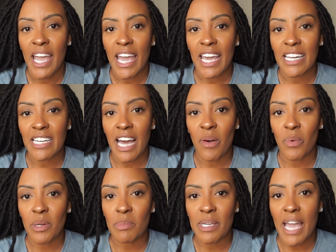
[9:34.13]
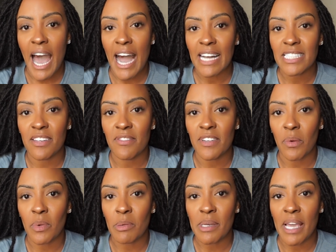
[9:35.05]
and I want to be active and
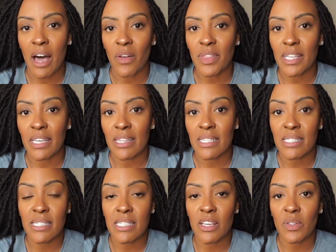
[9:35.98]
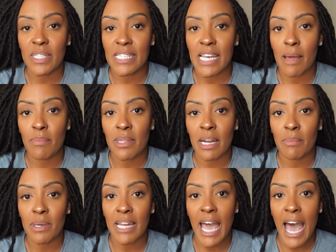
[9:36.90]
I want to be healthy, and this is the only time that
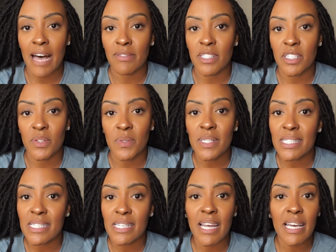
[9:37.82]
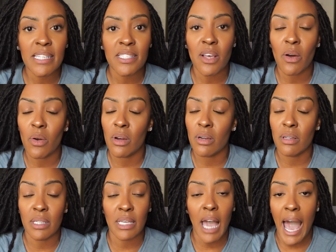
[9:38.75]
I'm gonna have to do this today, so
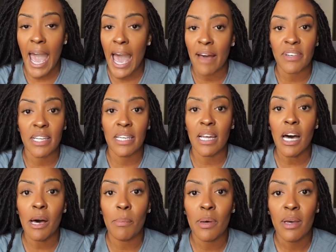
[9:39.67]
I have to get up.